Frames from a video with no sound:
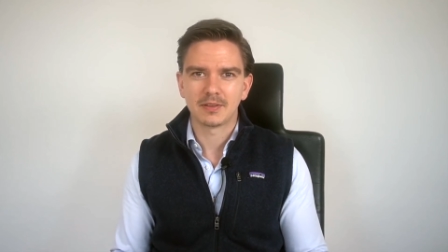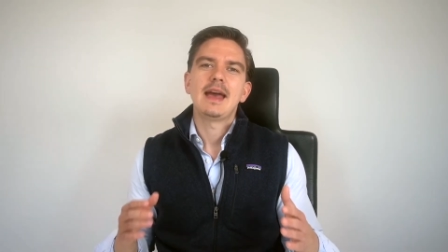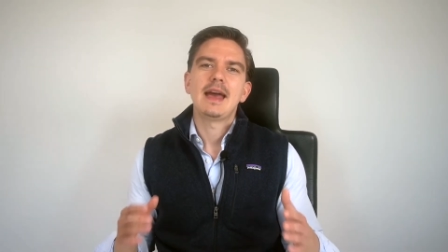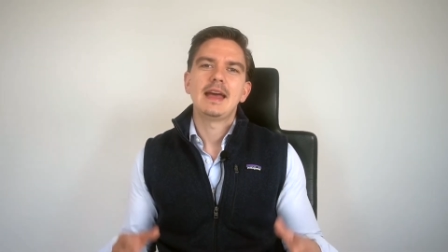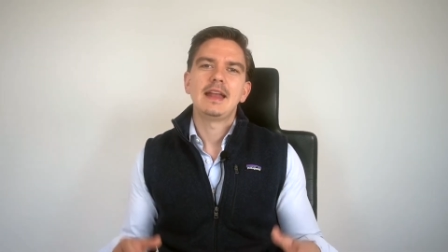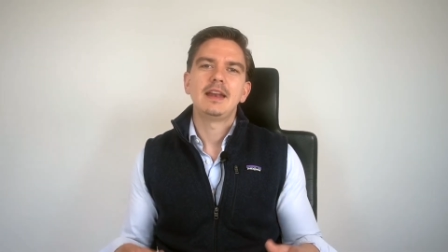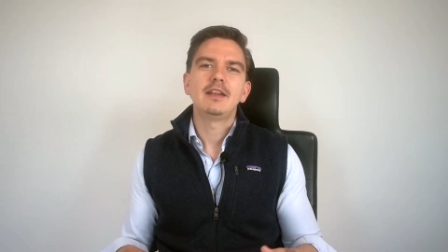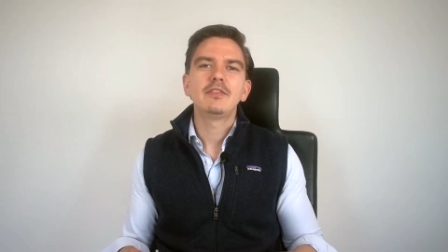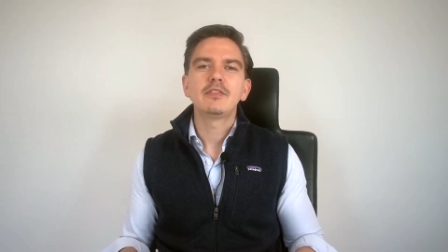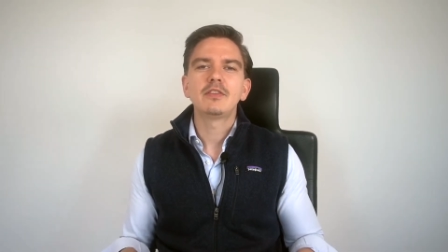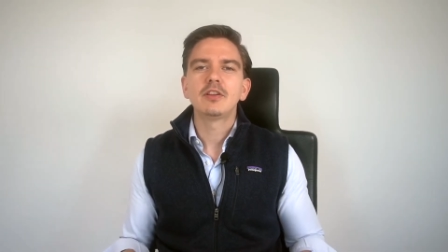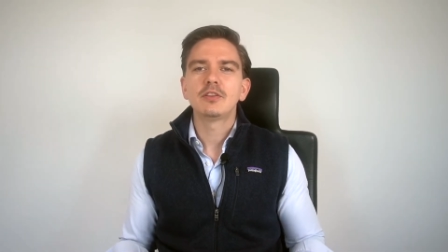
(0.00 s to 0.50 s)
And
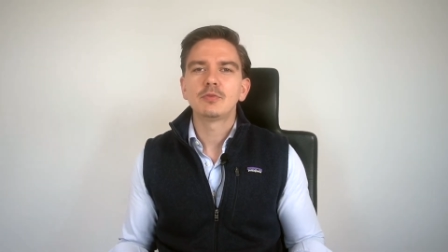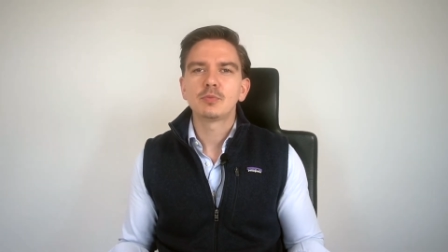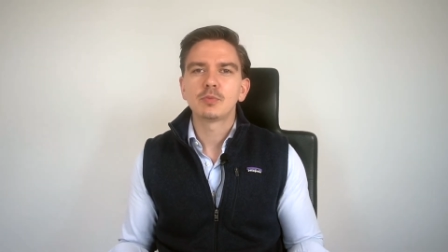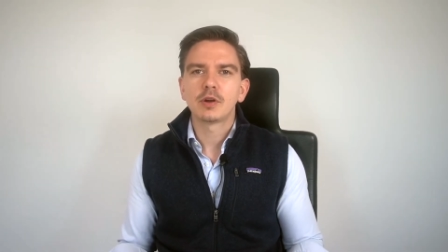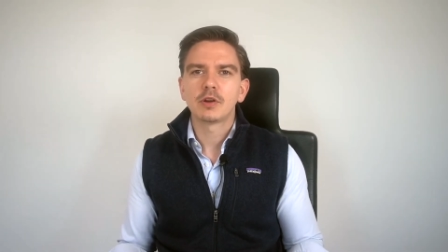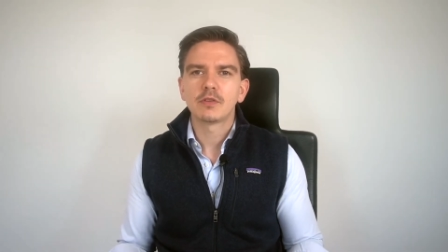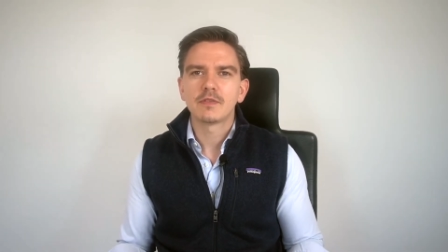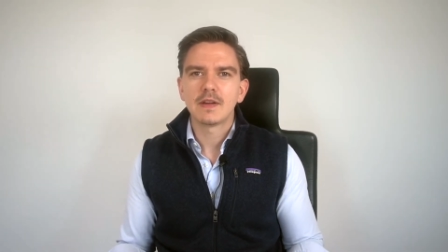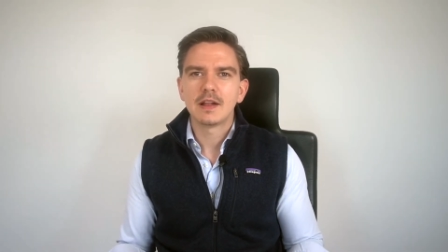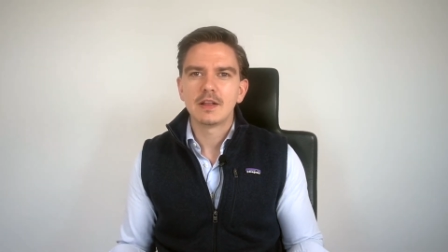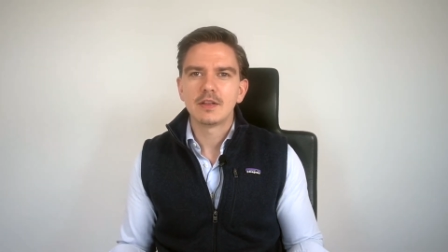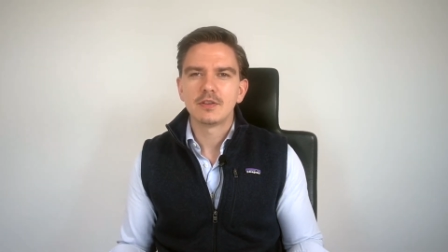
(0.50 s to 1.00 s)
if this brought
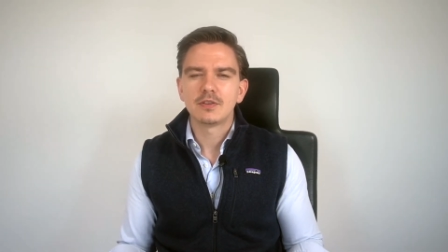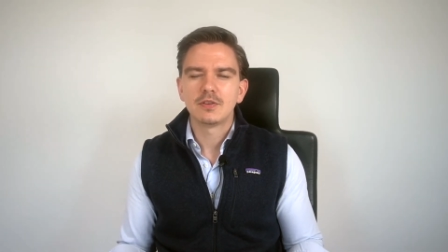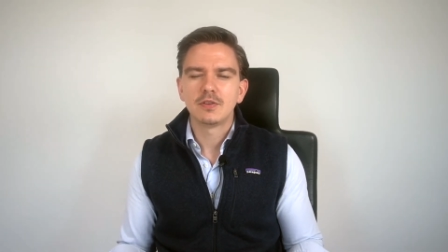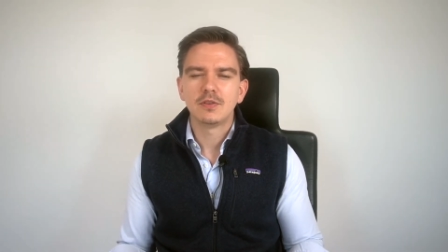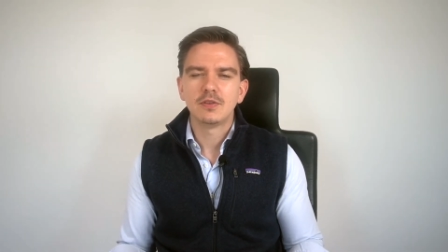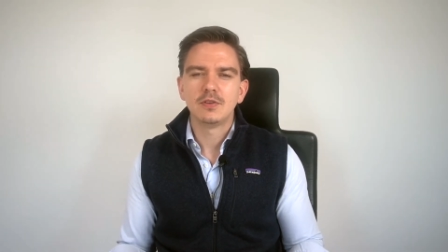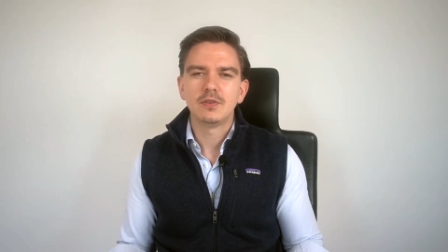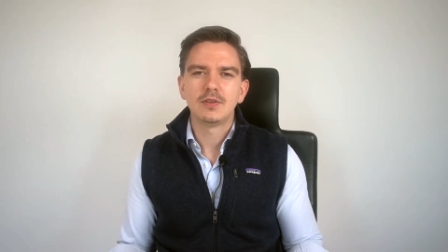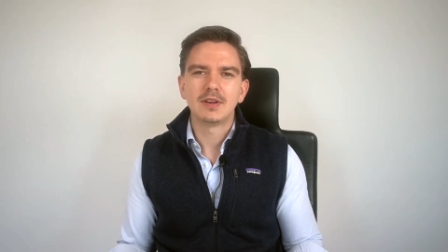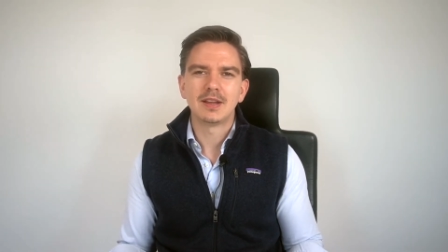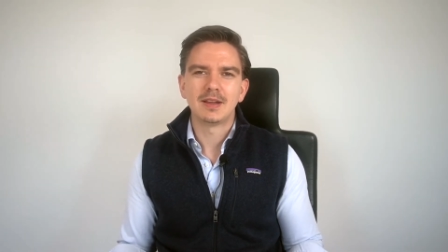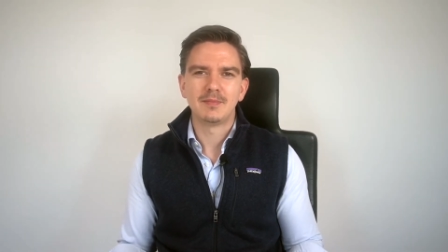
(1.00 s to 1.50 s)
value to
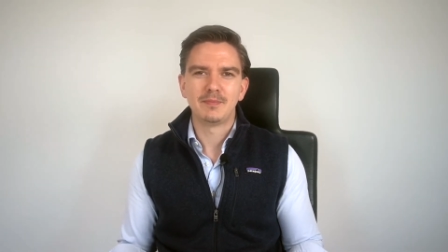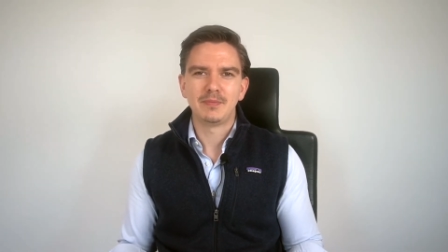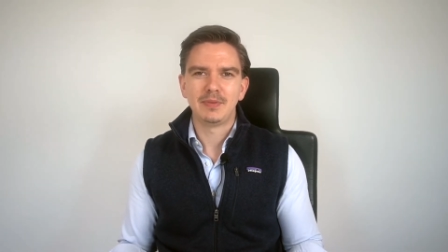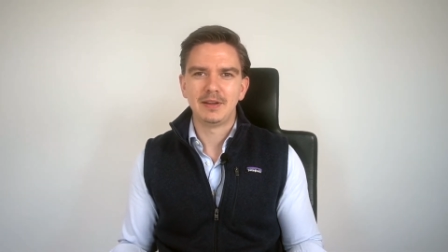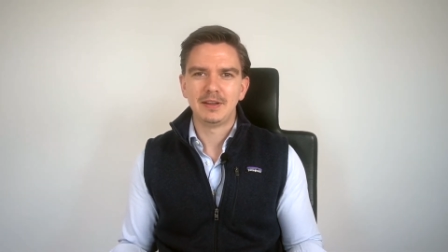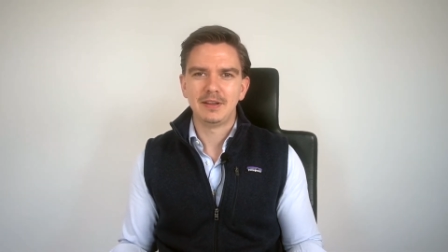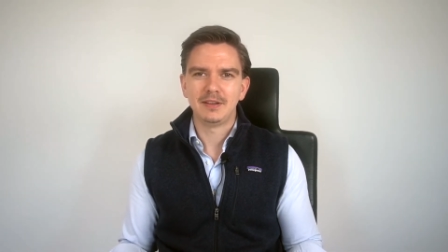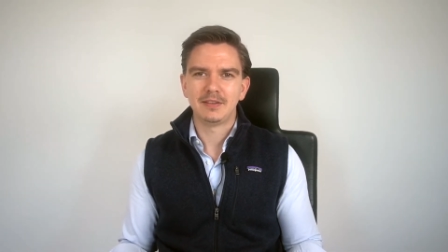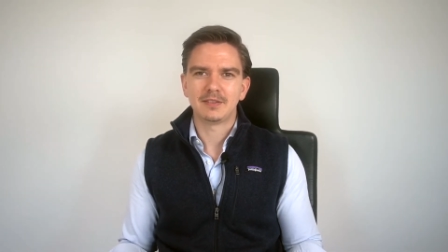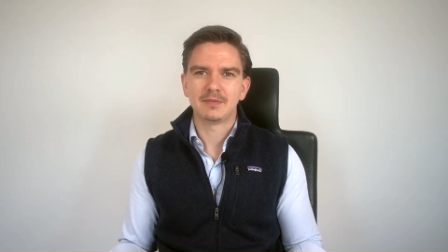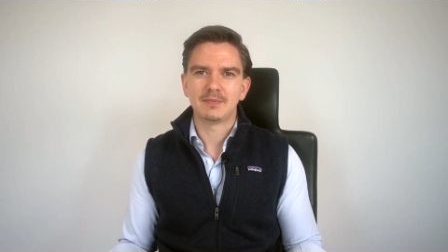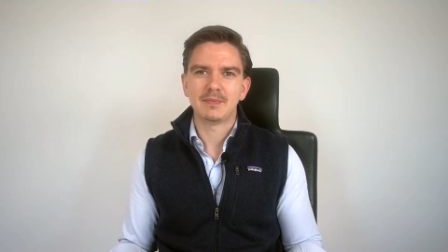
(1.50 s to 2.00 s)
you, then
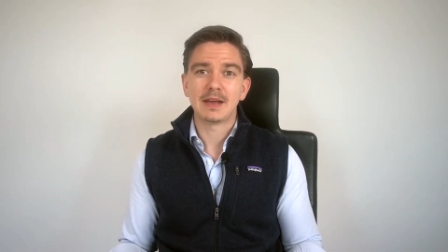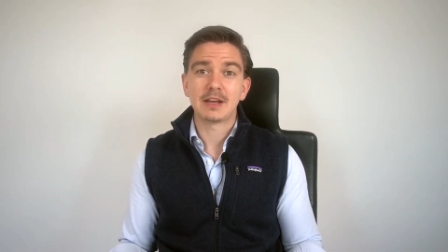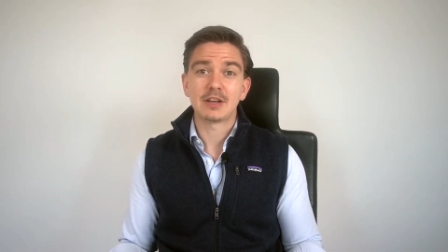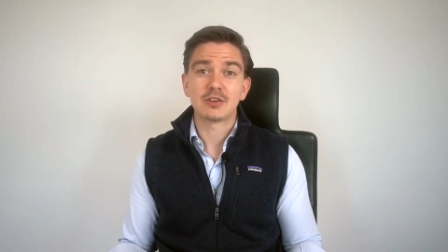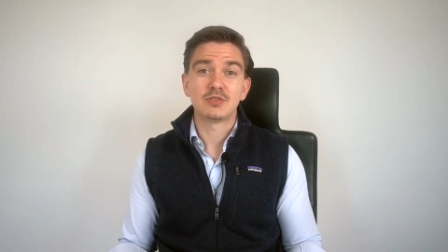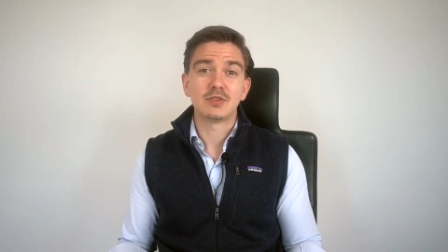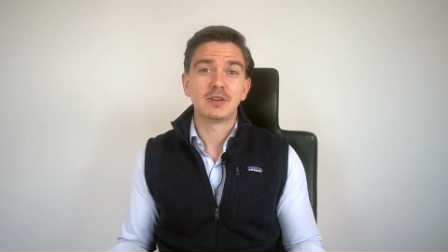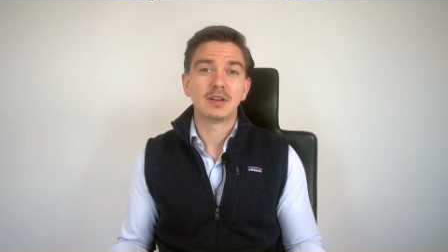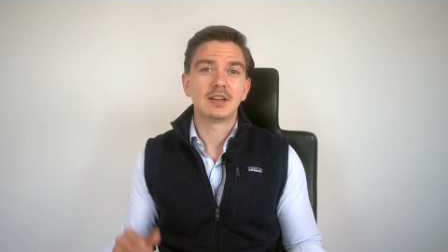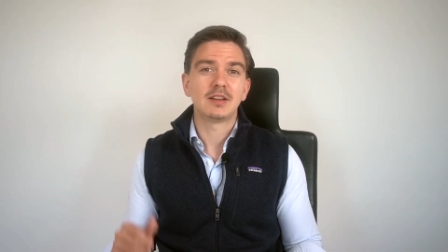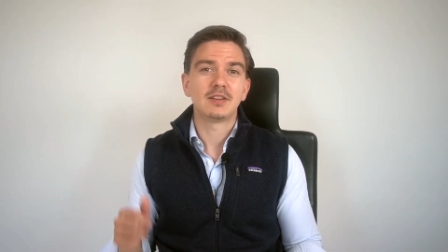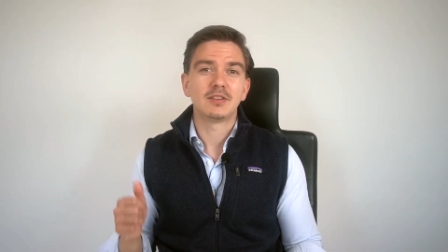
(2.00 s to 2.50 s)
please make sure
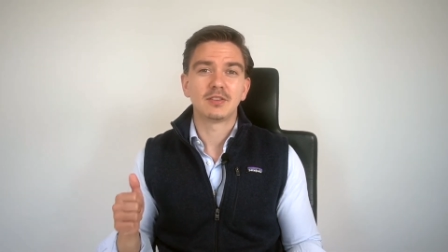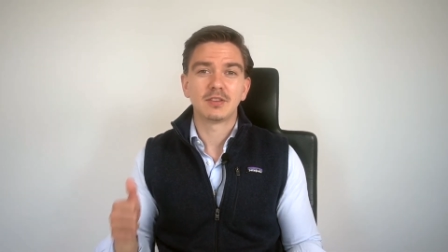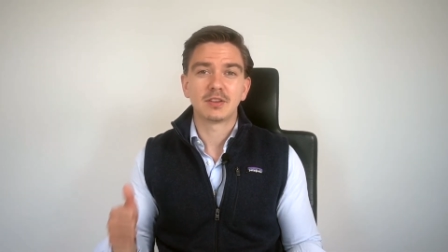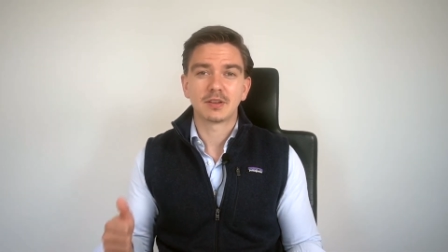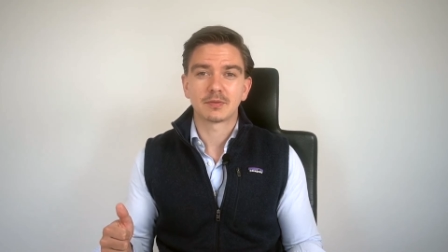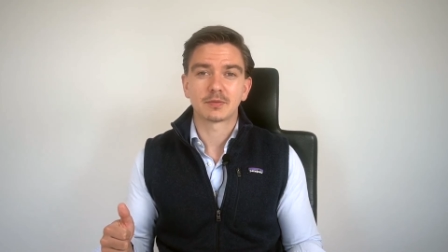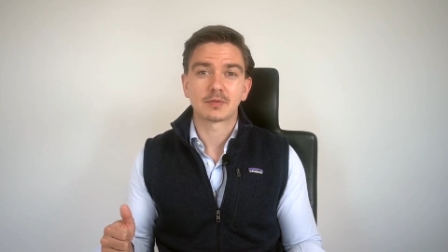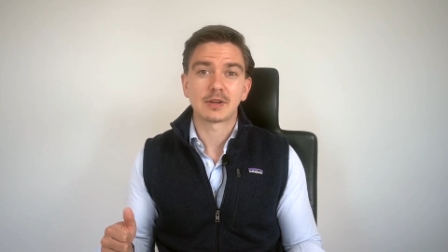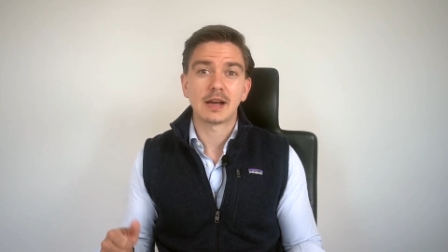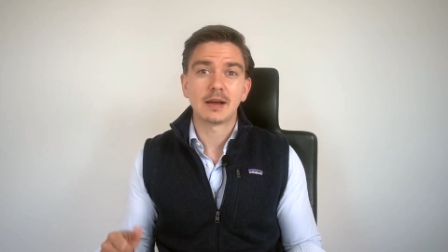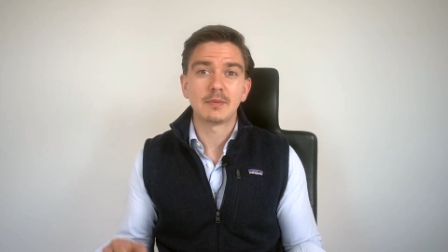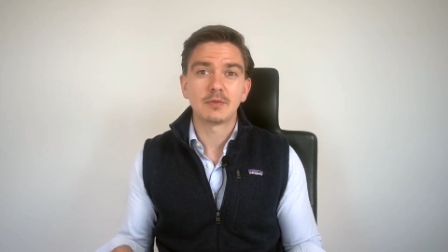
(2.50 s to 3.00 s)
that you
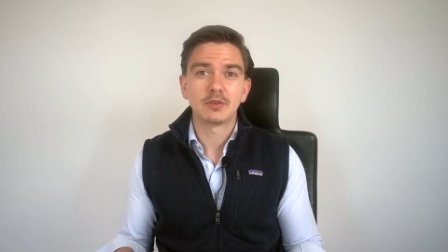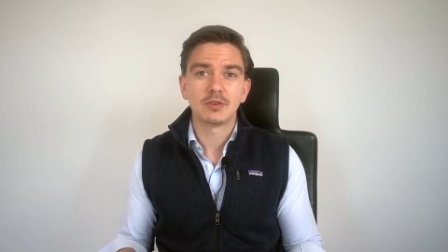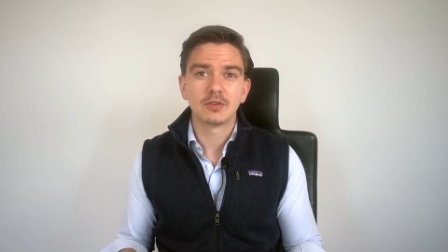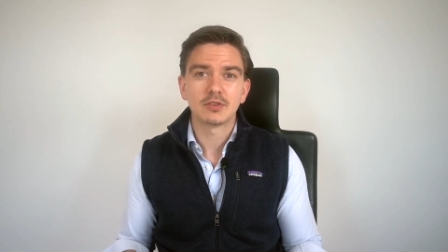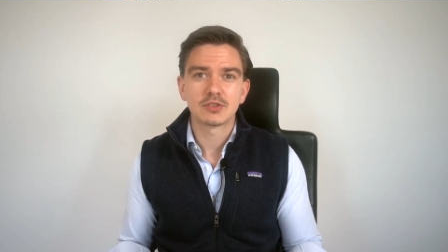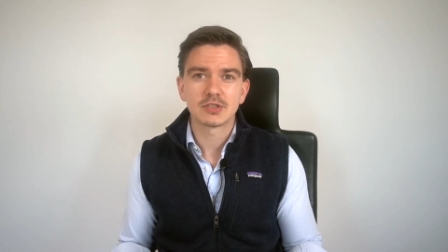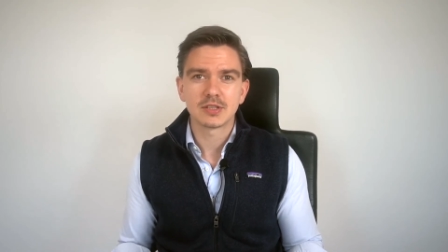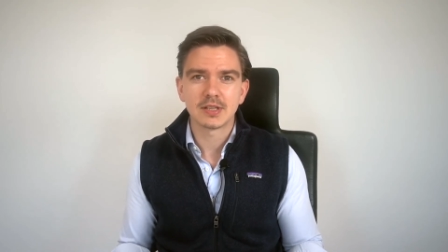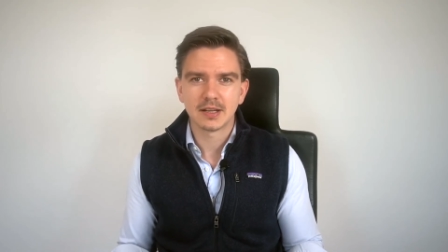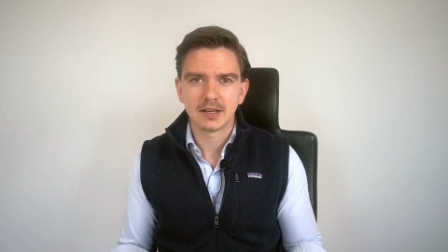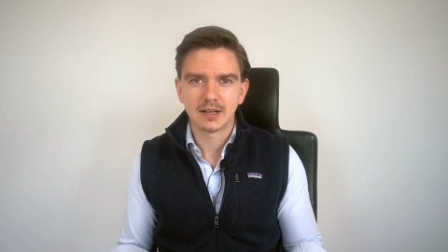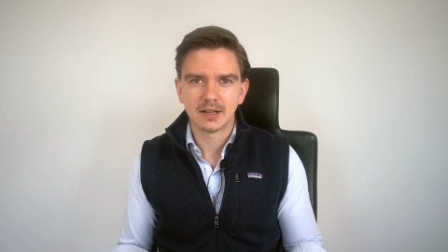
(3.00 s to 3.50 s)
subscribe to this
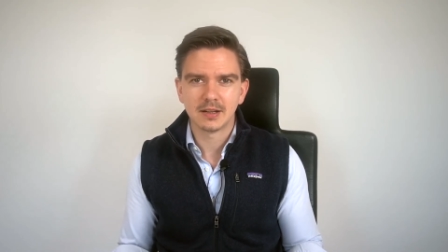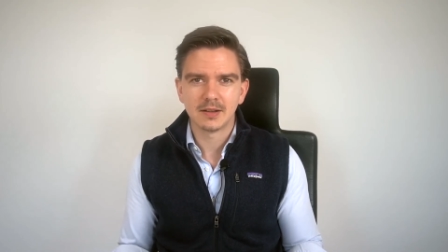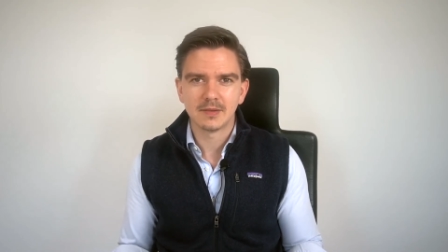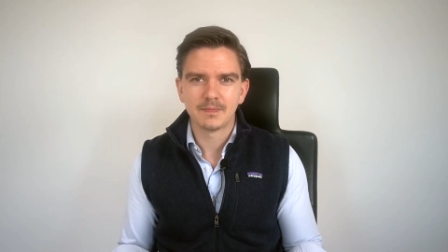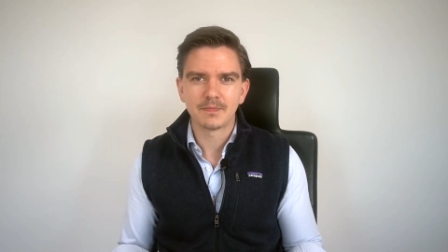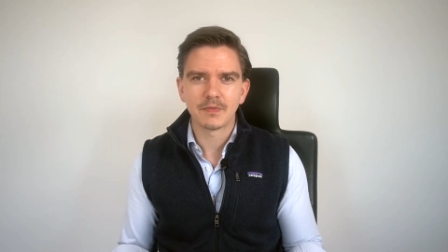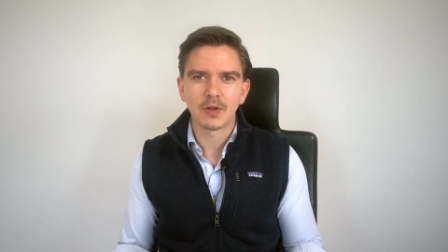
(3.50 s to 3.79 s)
channel.